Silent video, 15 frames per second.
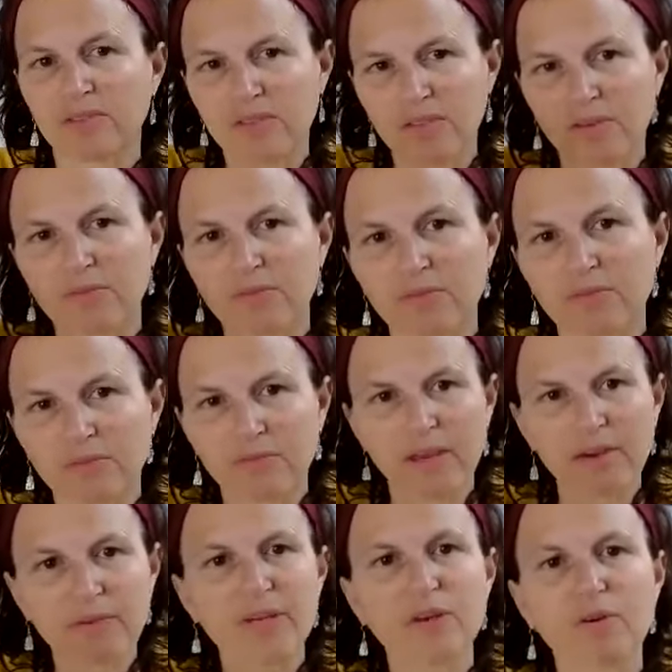So
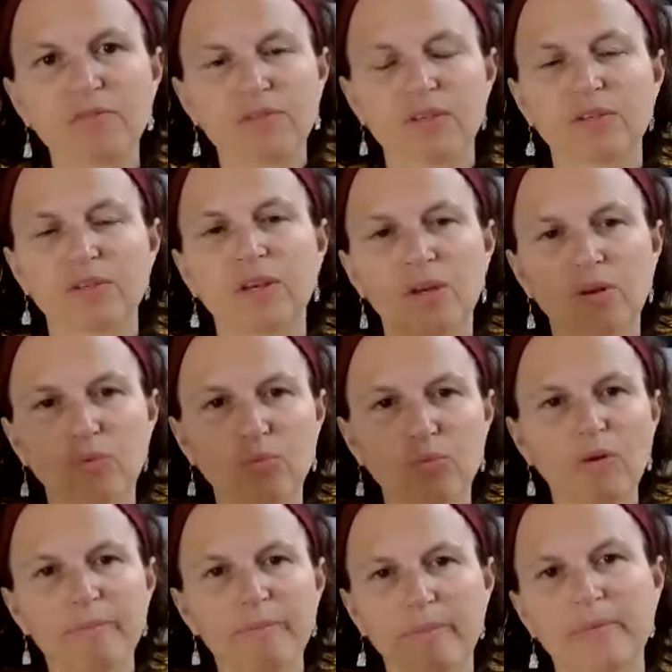very often,
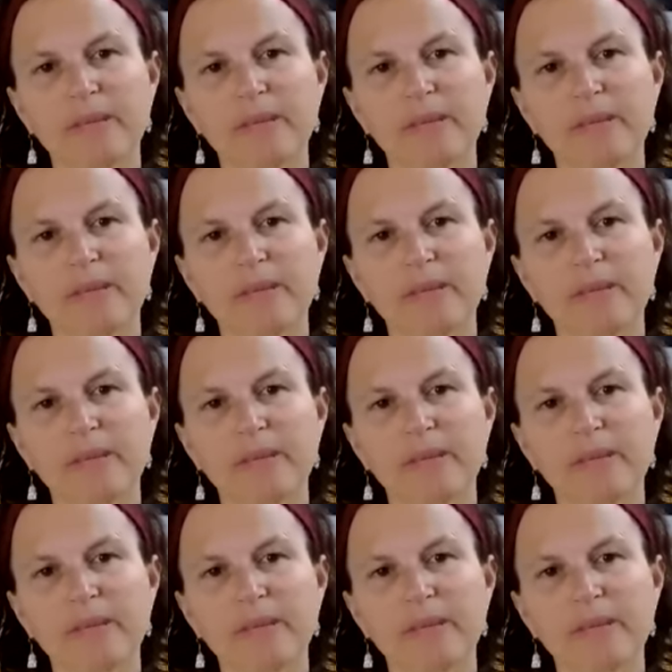what